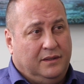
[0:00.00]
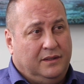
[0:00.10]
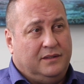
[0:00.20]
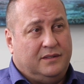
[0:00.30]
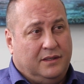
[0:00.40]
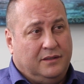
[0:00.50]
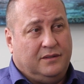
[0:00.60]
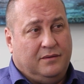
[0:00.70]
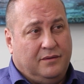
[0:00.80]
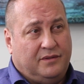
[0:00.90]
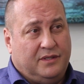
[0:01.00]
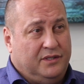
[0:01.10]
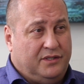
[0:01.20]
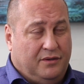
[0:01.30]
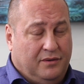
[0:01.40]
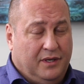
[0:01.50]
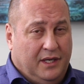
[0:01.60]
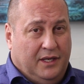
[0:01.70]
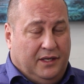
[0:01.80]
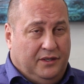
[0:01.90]
And it's large growth. So
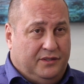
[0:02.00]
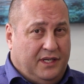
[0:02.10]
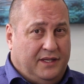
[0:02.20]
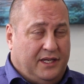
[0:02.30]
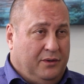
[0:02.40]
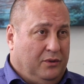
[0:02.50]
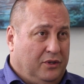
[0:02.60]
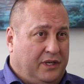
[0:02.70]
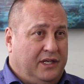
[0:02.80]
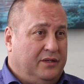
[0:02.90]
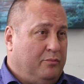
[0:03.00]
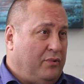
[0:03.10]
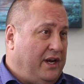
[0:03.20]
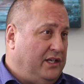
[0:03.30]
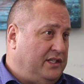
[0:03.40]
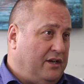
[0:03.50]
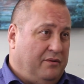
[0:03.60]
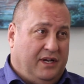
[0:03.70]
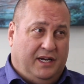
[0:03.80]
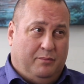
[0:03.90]
you said that you were looking to branch
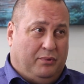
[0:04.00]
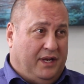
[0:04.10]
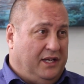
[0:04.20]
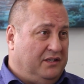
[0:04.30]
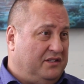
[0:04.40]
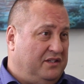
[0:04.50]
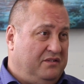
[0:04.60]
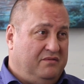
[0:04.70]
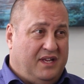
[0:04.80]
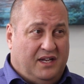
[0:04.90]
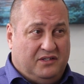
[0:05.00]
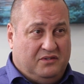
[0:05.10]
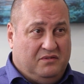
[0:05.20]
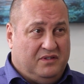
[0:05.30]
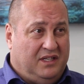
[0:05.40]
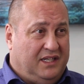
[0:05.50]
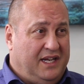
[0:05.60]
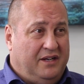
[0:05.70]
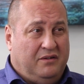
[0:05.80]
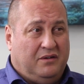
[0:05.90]
out. Any plans to do that sooner than
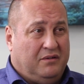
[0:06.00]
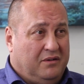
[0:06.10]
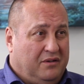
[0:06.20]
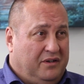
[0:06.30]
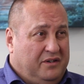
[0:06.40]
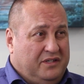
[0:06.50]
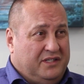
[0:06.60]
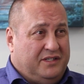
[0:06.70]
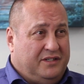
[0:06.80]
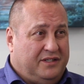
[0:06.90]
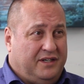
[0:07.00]
later, or you're just